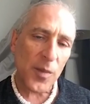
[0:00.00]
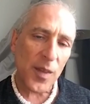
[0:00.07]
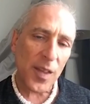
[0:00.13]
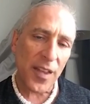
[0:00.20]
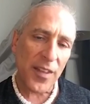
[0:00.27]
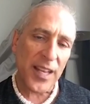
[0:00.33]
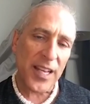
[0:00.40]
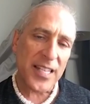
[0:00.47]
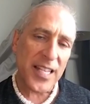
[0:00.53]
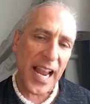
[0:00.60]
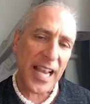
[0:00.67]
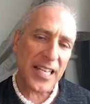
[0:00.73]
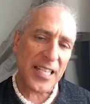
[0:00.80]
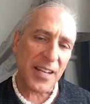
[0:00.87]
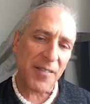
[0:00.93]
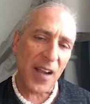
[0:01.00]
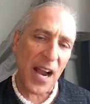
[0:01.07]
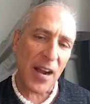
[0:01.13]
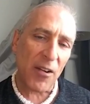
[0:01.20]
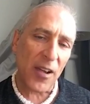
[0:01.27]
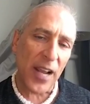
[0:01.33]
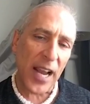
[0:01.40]
these
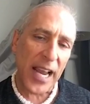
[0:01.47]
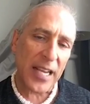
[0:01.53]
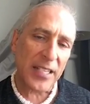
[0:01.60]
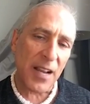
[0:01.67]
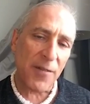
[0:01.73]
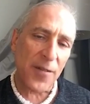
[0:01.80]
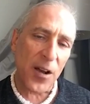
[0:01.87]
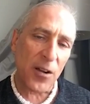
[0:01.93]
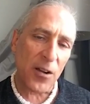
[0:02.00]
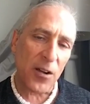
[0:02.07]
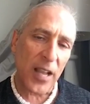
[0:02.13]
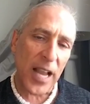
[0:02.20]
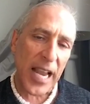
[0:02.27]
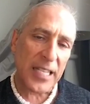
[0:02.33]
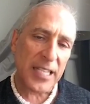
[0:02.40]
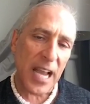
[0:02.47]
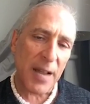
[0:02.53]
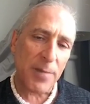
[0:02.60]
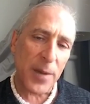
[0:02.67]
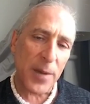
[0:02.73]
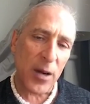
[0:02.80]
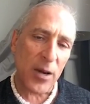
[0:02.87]
antiviral, antifungal,
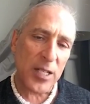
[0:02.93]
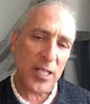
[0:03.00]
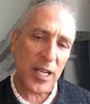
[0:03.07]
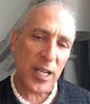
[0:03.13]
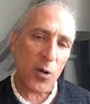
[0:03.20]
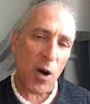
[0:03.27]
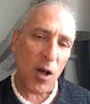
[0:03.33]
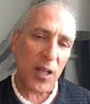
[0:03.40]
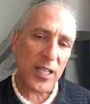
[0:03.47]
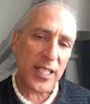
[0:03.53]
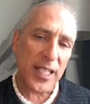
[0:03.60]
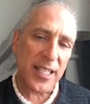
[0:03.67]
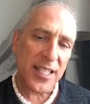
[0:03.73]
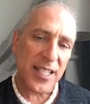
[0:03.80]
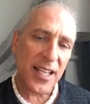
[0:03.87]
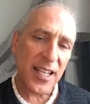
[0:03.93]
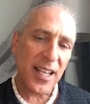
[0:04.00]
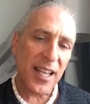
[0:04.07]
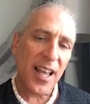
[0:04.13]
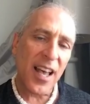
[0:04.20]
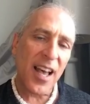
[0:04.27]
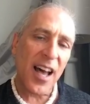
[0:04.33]
anti-parasitic qualities,
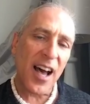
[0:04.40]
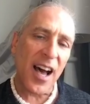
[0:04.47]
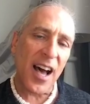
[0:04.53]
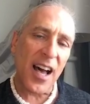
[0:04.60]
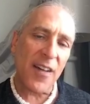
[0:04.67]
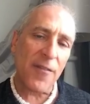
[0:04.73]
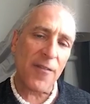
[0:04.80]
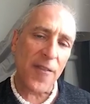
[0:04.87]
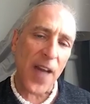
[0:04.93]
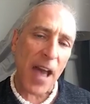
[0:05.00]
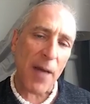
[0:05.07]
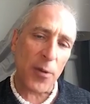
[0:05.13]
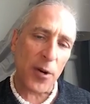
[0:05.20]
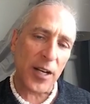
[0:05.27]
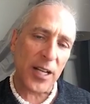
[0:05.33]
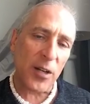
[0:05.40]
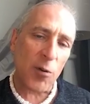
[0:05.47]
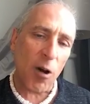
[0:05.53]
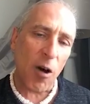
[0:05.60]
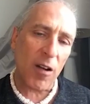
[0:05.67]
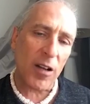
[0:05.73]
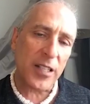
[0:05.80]
fat-burning
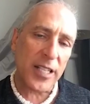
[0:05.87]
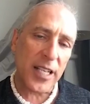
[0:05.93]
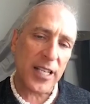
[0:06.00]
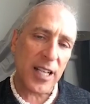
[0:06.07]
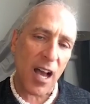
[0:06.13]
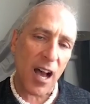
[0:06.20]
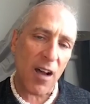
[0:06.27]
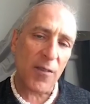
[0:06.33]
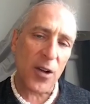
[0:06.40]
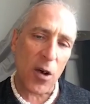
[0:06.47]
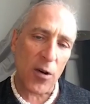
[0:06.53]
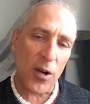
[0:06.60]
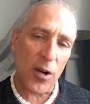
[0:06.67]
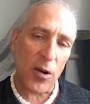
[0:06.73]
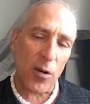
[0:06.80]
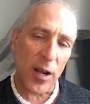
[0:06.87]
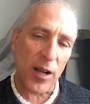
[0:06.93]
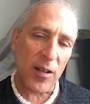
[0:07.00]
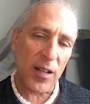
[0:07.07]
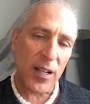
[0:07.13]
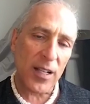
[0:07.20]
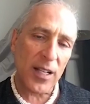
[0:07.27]
qualities of coconut
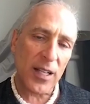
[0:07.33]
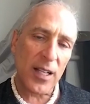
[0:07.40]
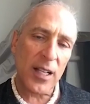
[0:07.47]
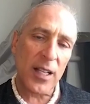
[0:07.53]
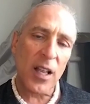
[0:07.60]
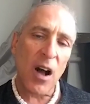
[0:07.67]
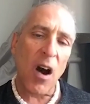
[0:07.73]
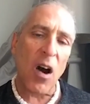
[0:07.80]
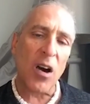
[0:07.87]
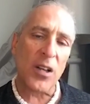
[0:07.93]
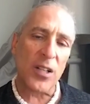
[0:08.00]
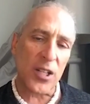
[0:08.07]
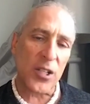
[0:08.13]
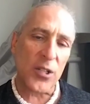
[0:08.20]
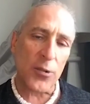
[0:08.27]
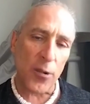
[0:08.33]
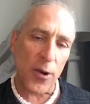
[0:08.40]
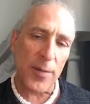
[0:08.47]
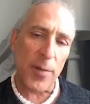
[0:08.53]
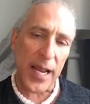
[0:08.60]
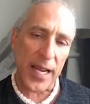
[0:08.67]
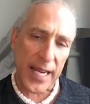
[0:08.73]
oil are
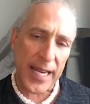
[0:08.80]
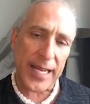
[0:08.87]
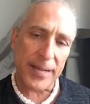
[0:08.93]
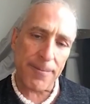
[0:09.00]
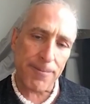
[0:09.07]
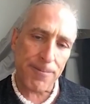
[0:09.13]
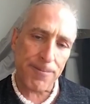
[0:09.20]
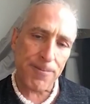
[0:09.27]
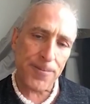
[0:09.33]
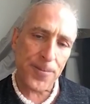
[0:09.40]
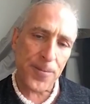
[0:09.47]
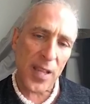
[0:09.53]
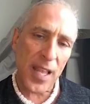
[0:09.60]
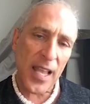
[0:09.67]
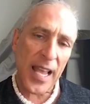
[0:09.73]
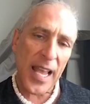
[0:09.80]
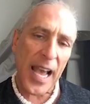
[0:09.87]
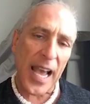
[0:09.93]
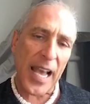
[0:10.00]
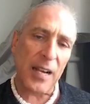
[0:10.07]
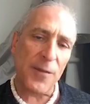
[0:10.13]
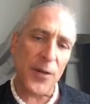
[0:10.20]
destroyed by heat.
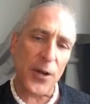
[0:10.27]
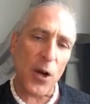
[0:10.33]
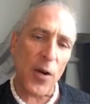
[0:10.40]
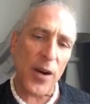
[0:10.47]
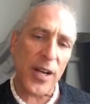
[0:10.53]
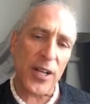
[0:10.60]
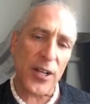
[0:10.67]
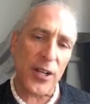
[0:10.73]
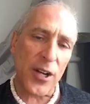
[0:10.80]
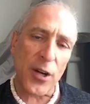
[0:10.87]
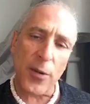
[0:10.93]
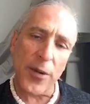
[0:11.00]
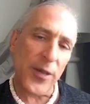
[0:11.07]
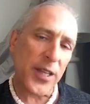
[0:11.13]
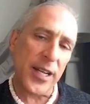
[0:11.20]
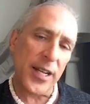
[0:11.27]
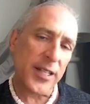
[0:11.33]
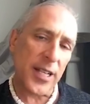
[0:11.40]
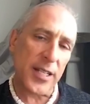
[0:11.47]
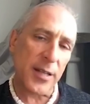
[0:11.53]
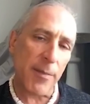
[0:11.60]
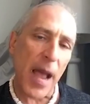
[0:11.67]
And if you're going to cook with it, it
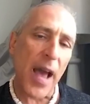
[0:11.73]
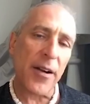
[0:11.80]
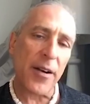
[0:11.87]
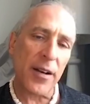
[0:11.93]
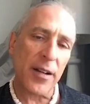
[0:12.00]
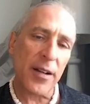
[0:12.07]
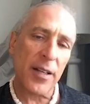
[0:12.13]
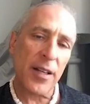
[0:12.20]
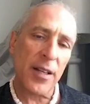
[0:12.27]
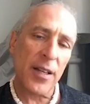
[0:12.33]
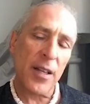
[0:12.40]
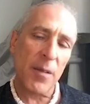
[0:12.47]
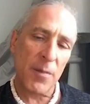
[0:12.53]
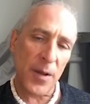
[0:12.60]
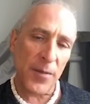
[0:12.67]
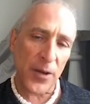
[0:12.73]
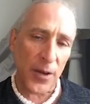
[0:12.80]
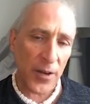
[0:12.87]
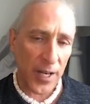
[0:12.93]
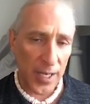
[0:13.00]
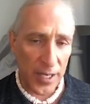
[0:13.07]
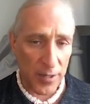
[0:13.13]
doesn't matter. But if you're
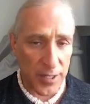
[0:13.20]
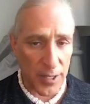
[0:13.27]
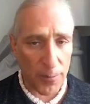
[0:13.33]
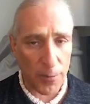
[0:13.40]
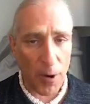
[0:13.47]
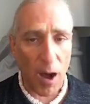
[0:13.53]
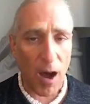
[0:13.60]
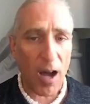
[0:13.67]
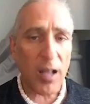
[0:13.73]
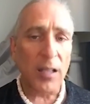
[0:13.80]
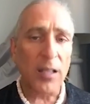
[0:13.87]
going to use it raw,